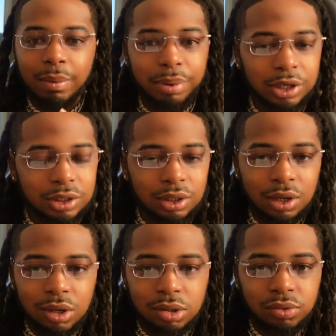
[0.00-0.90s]
out personal
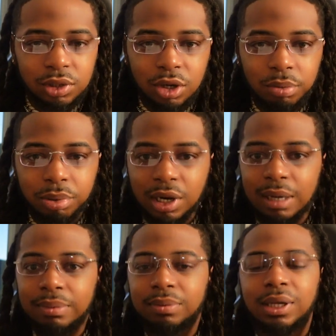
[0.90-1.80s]
loans with no
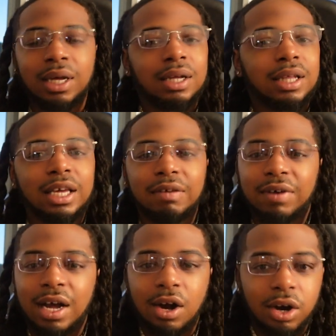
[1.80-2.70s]
problem. They give
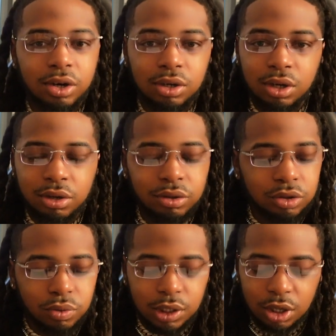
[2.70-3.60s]
out auto
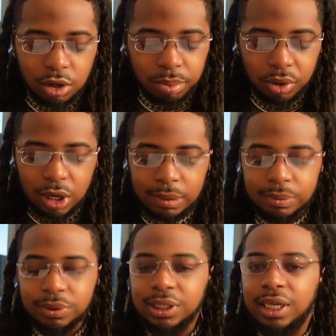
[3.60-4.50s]
loans with no
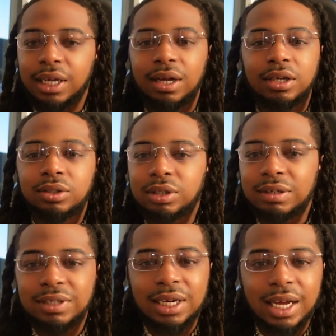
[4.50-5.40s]
problems. And they also
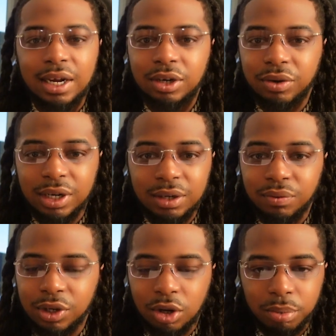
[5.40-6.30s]
give out line of credit
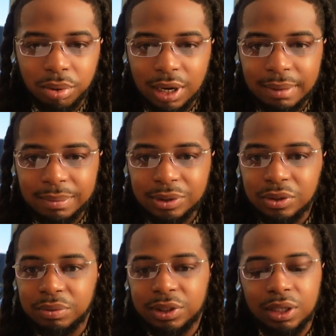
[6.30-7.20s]
with no problems. You
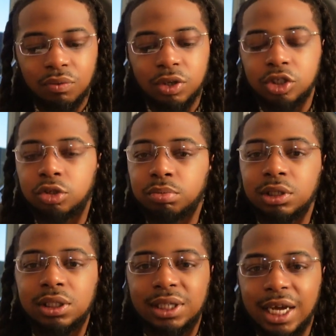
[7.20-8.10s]
know what I'm saying? Once you
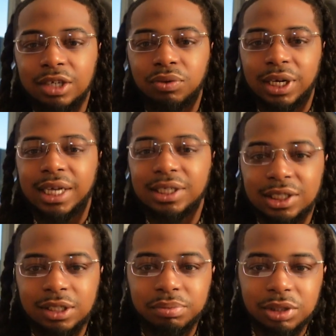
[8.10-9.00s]
build a nice
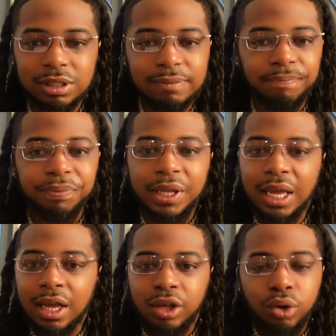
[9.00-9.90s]
relationship with them,
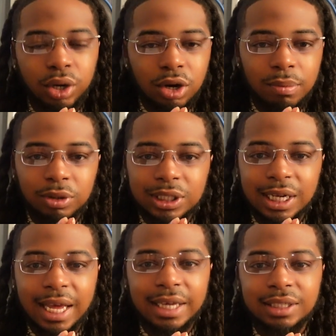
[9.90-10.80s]
you can almost
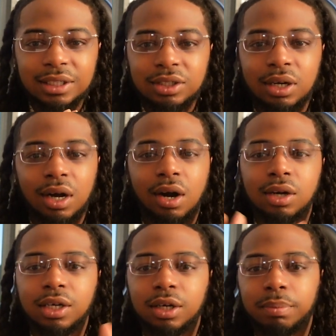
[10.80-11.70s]
get access to
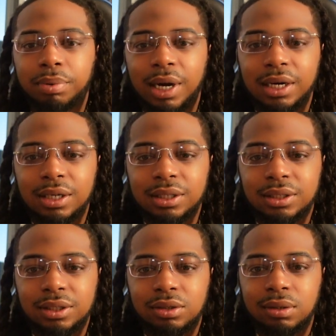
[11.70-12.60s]
all of their
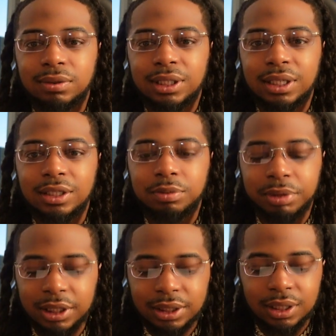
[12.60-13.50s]
products. You know what I'm saying?
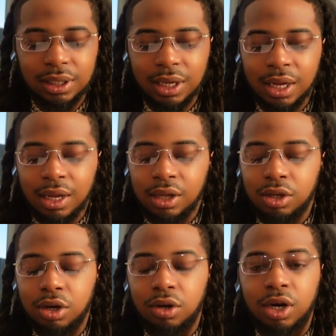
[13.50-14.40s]
Especially,
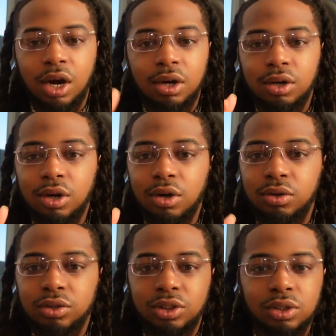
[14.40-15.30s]
the auto
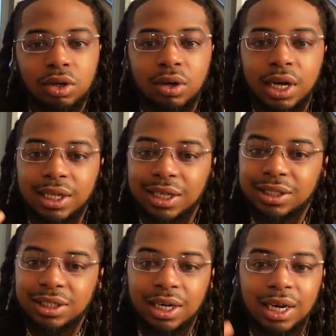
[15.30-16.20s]
loans. I
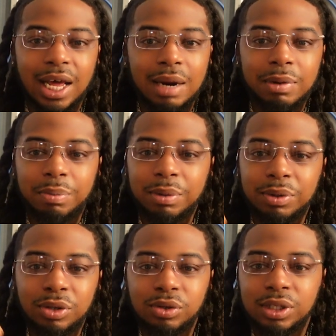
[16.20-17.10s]
tell a lot of my people
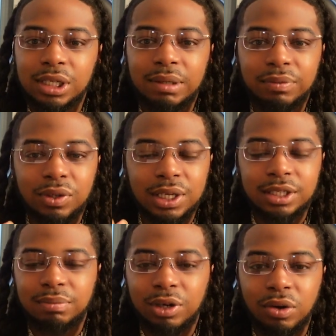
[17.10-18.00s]
use them. You can get
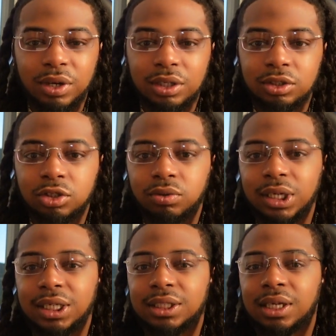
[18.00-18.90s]
some low interest
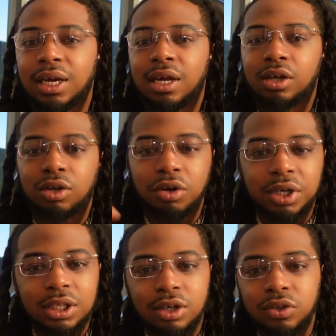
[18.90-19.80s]
rates. You don't
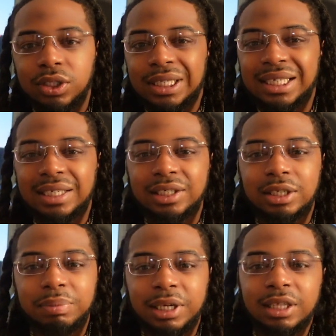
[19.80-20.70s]
need to go to the
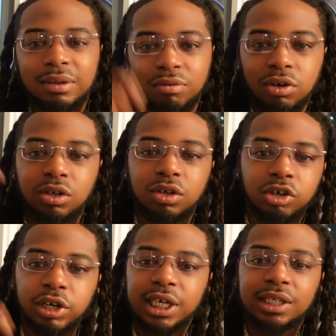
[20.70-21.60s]
dealership and let them run your
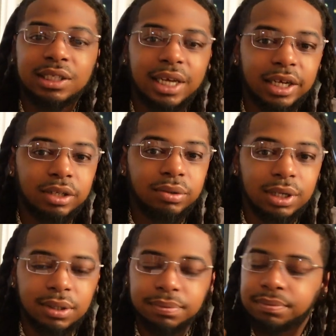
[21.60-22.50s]
credit and tear you
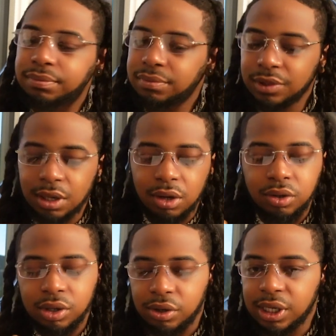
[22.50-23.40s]
up. No, you
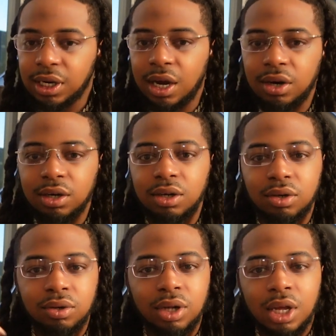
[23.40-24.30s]
can go get an auto
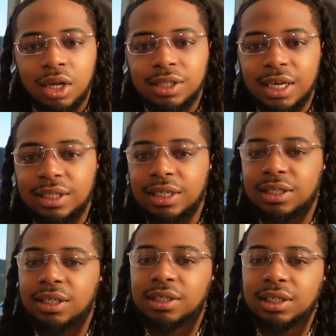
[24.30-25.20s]
loan, take that to
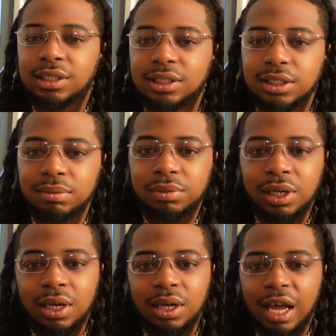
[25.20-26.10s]
the dealership
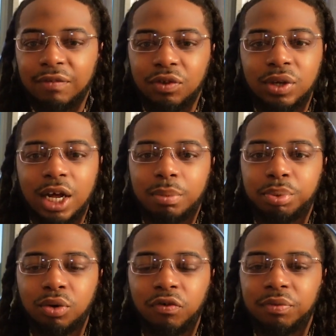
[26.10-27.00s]
after you got
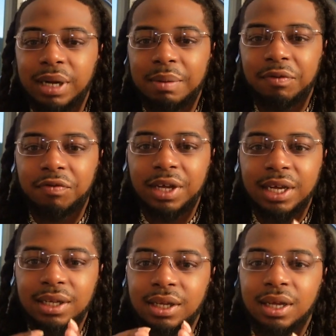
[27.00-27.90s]
approved from Navy
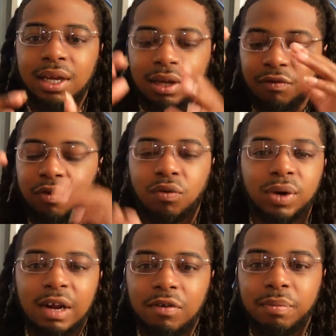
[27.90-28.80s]
Fed for
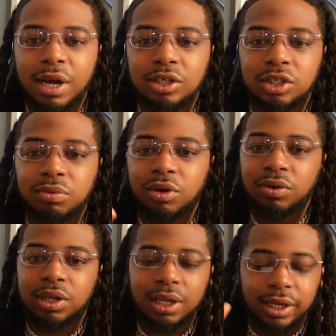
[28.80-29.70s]
whatever amount you
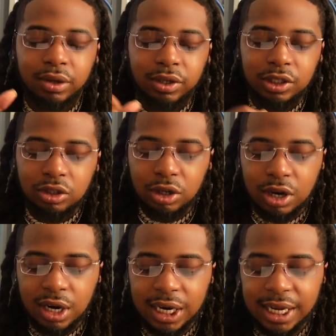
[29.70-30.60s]
want, and go get your
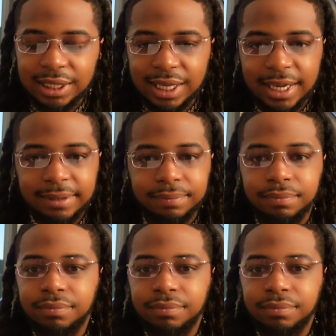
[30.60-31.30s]
car like that.